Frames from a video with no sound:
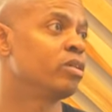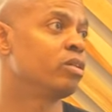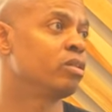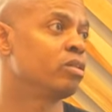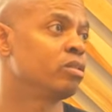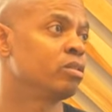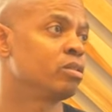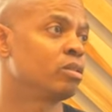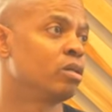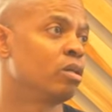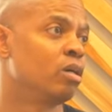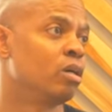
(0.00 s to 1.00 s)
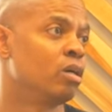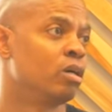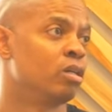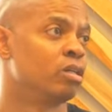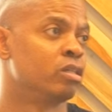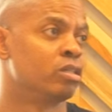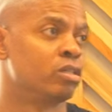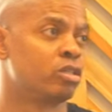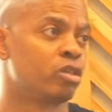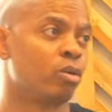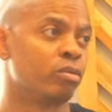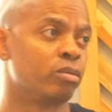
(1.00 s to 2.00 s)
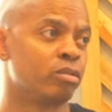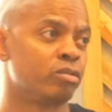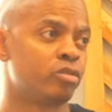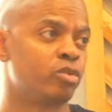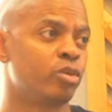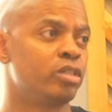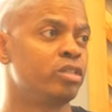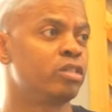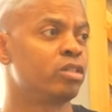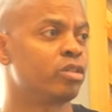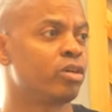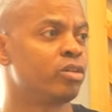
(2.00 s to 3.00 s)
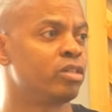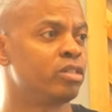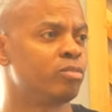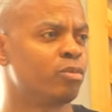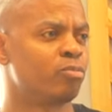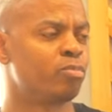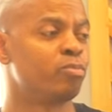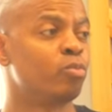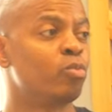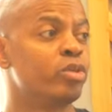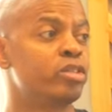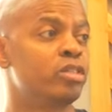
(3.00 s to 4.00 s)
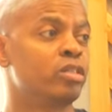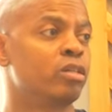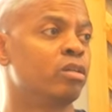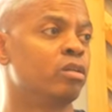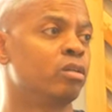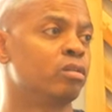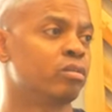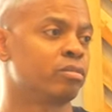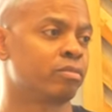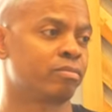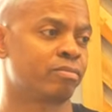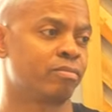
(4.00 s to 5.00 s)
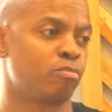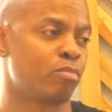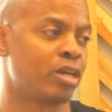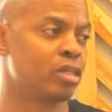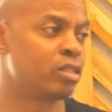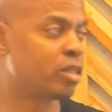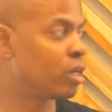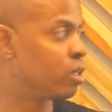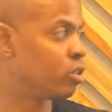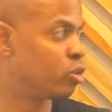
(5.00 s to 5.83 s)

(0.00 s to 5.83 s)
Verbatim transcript: the so twenties and thirties, but we're still maintaining